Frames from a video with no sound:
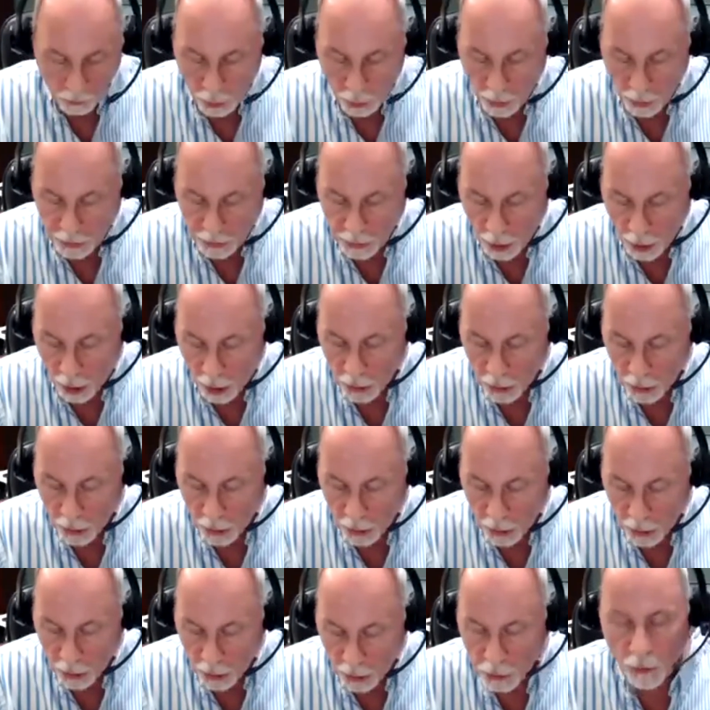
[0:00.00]
We're going to
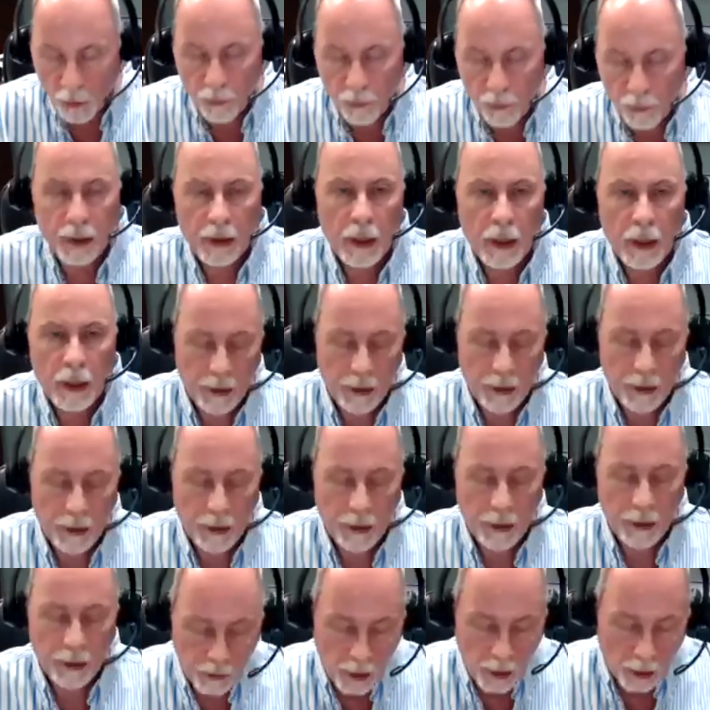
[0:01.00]
also pick up,
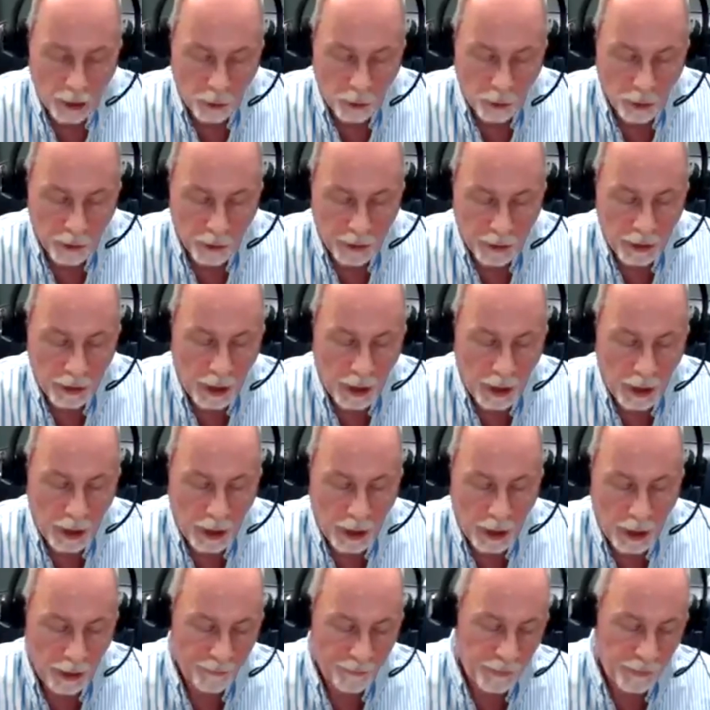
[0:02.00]
and not
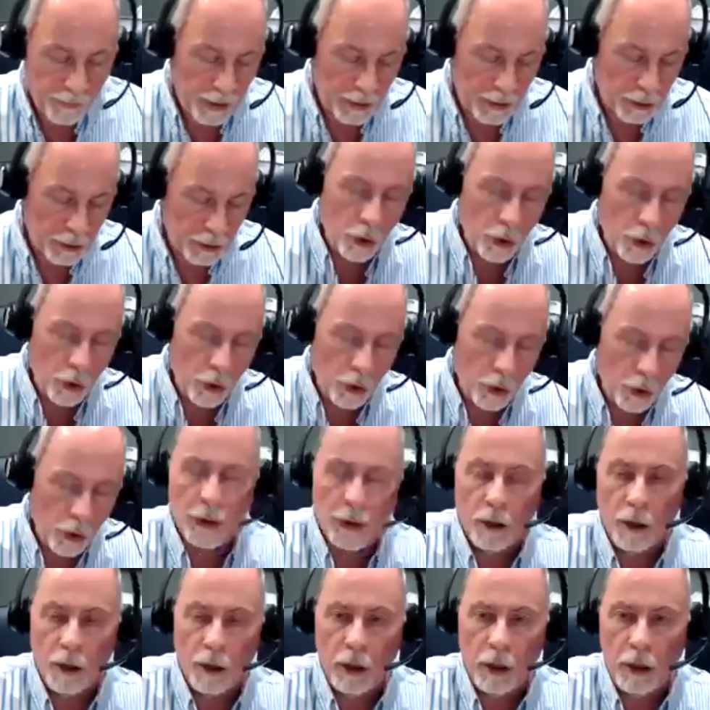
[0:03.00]
only I've asked you
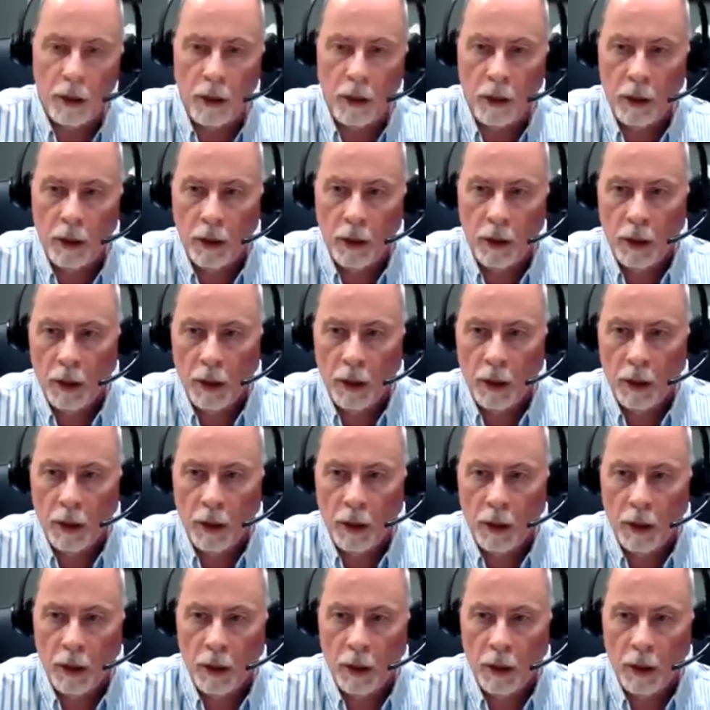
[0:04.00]
to look at the